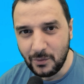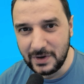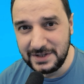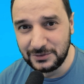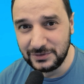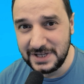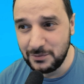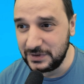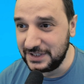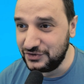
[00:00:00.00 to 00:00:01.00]
in today
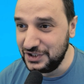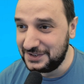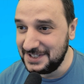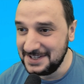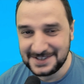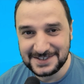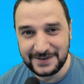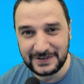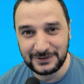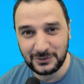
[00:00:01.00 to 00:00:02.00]
with the G T
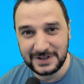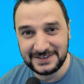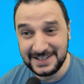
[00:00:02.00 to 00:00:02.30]
seven twenty.